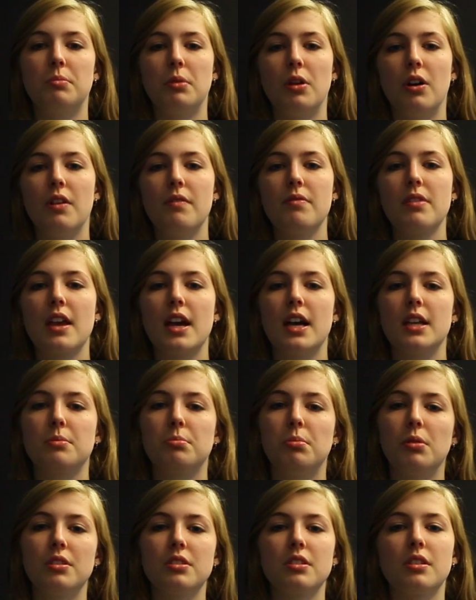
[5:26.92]
plot, as
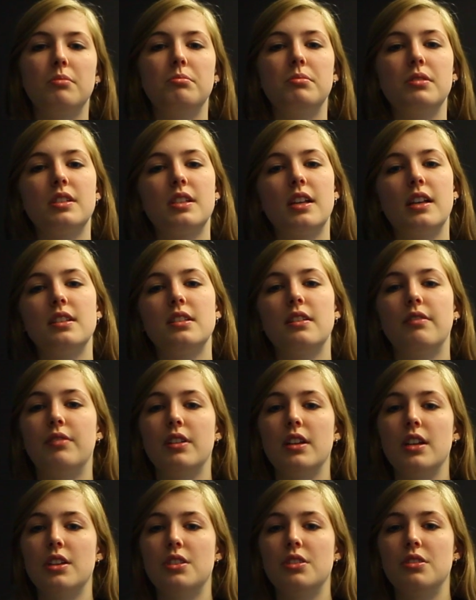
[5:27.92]
plots can present
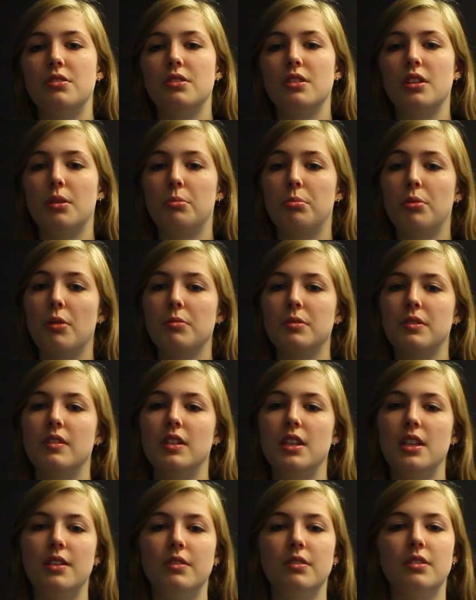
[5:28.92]
different issues, and the props of
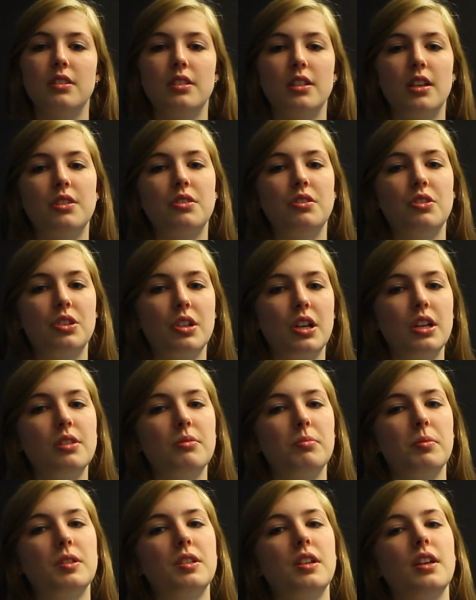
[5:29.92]
needles, etc. in
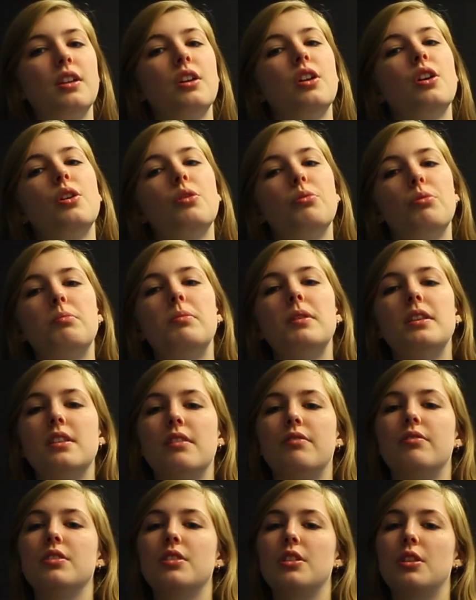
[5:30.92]
Trainspotting would be
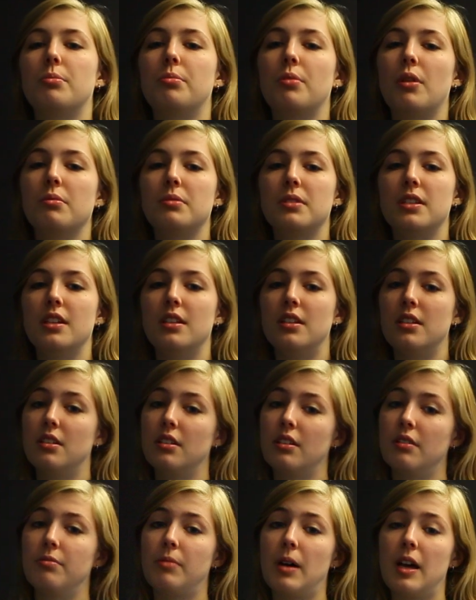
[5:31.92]
different to the props needed
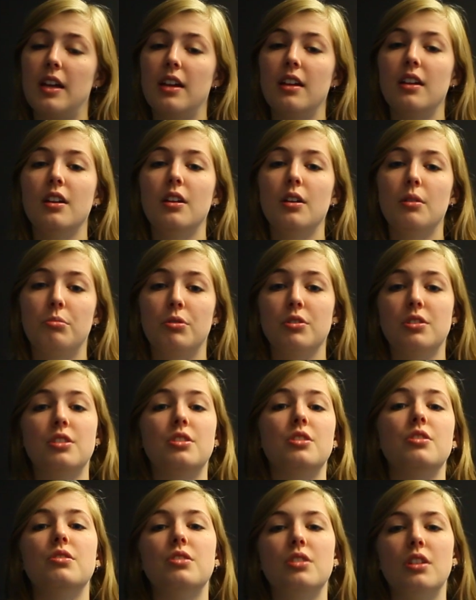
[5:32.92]
to convey
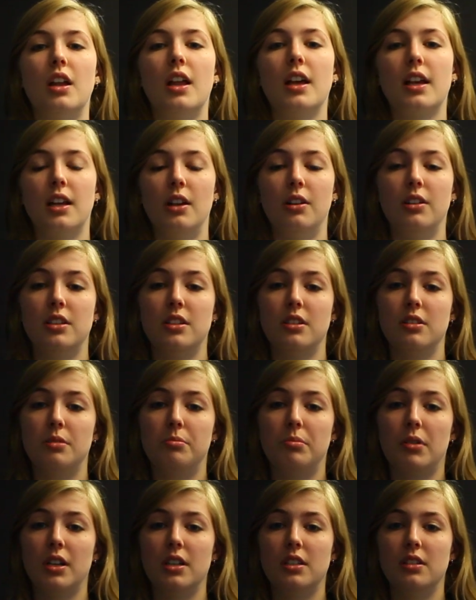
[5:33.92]
prostitution, like in London to
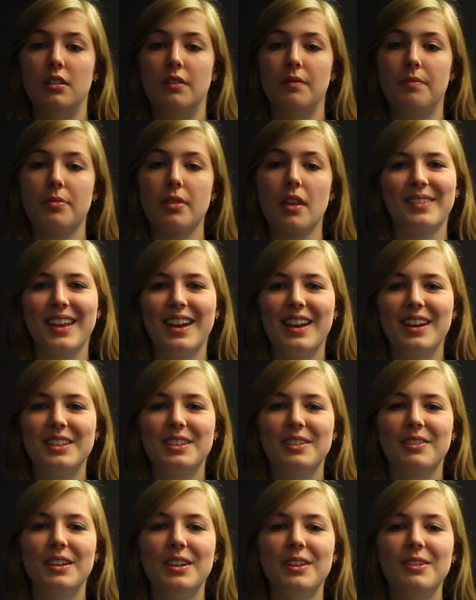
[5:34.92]
Brighton.
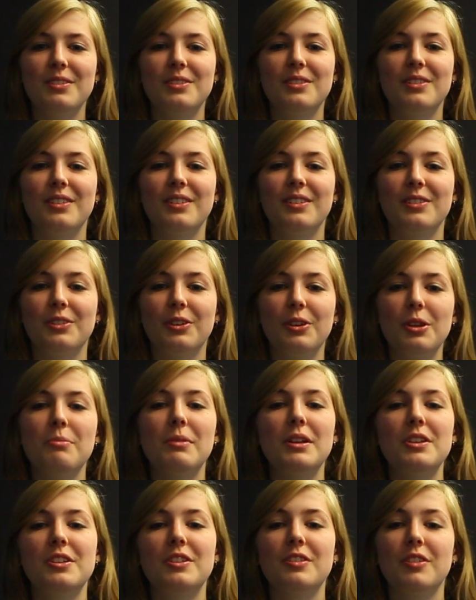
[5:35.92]
So I used
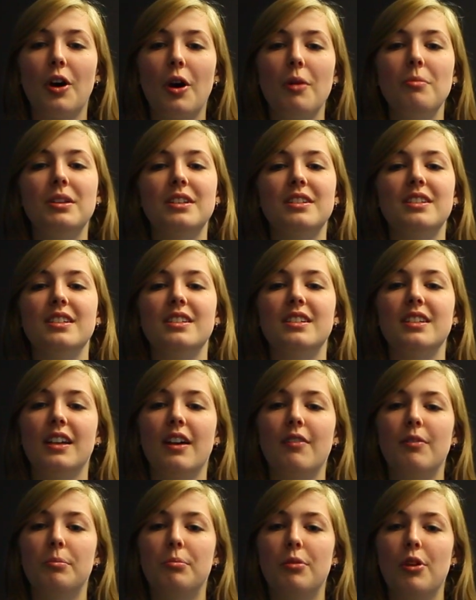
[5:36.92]
documentaries of homelessness to
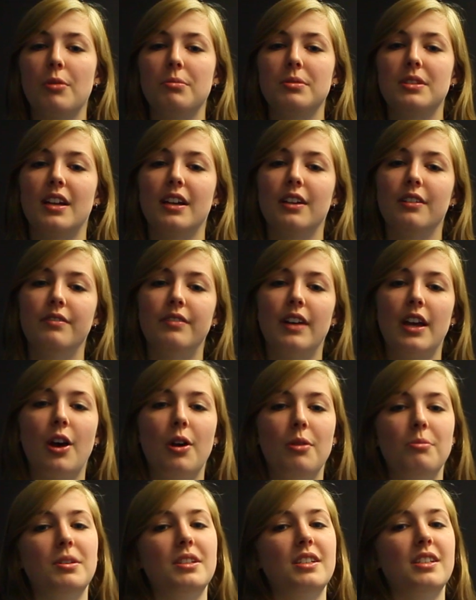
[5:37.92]
gather props that convey
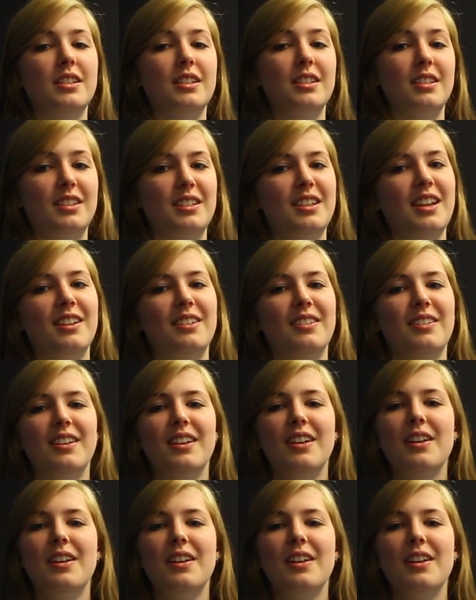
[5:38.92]
homelessness instead.